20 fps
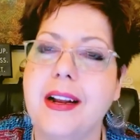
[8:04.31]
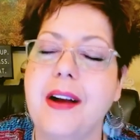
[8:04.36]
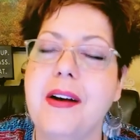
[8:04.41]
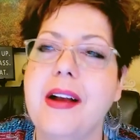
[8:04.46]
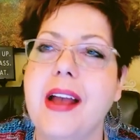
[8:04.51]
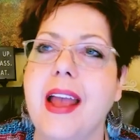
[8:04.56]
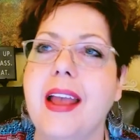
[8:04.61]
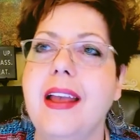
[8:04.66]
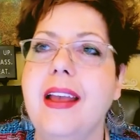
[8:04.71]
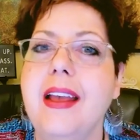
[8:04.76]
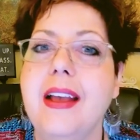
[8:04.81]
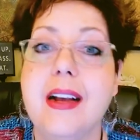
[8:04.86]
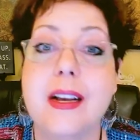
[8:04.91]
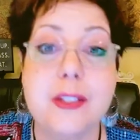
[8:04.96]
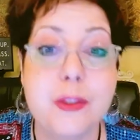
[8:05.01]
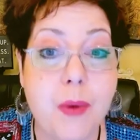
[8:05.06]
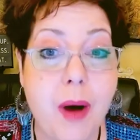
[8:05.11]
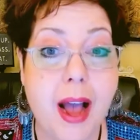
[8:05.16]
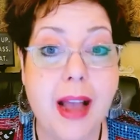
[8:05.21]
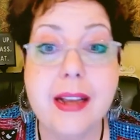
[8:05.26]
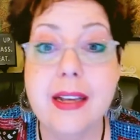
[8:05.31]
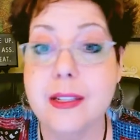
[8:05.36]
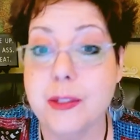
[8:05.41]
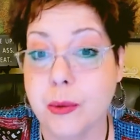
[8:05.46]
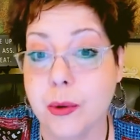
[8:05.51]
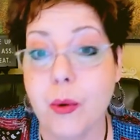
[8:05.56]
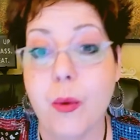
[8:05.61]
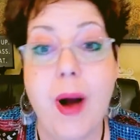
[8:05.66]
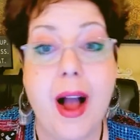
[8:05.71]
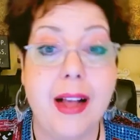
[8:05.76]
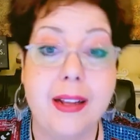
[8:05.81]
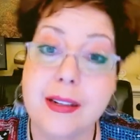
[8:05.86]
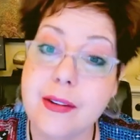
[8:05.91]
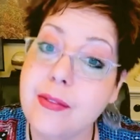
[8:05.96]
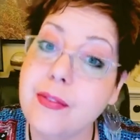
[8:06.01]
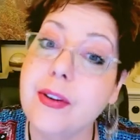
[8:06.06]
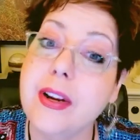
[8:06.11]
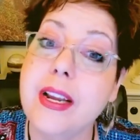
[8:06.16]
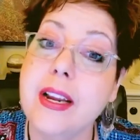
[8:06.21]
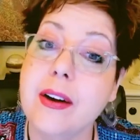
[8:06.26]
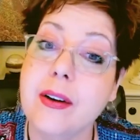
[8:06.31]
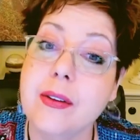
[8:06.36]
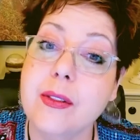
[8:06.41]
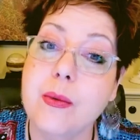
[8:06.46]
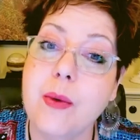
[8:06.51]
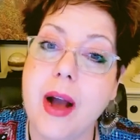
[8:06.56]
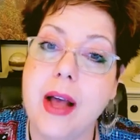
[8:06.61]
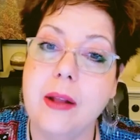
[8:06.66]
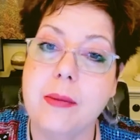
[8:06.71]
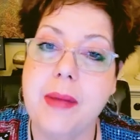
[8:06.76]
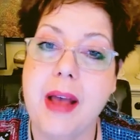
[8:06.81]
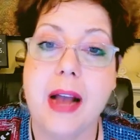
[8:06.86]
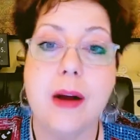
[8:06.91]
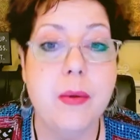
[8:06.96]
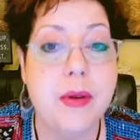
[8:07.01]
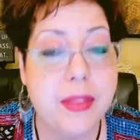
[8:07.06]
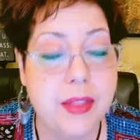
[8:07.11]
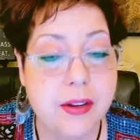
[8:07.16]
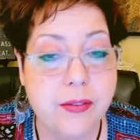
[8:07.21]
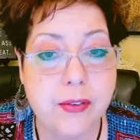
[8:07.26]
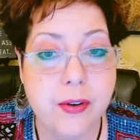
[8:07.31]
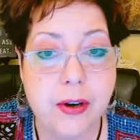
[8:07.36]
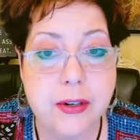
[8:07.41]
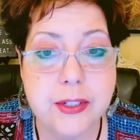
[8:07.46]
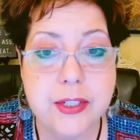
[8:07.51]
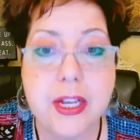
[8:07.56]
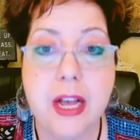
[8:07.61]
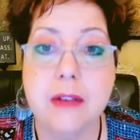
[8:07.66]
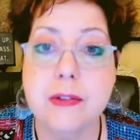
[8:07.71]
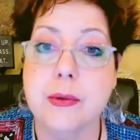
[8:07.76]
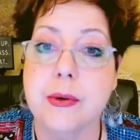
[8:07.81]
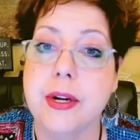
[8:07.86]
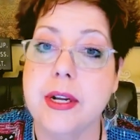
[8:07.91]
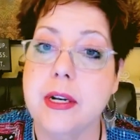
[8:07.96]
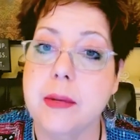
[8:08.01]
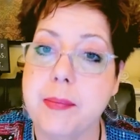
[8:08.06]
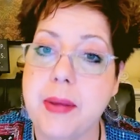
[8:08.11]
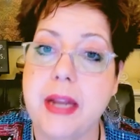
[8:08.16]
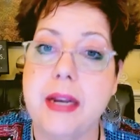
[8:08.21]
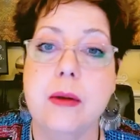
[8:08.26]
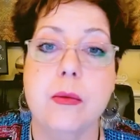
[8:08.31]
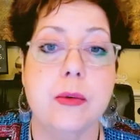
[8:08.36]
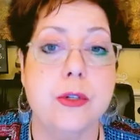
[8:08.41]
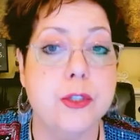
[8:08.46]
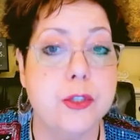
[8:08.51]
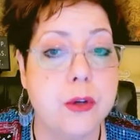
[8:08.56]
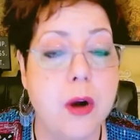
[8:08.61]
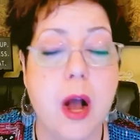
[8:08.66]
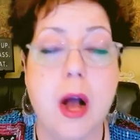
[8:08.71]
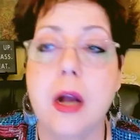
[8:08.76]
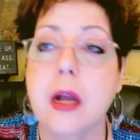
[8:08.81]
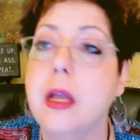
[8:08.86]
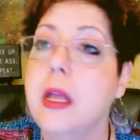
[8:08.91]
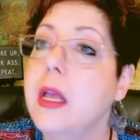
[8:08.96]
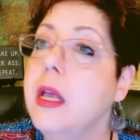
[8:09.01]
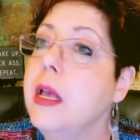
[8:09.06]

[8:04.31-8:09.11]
Okay, because why? Because we're wild and free here in the wild pack. We think for ourselves, we're independent, we're strong.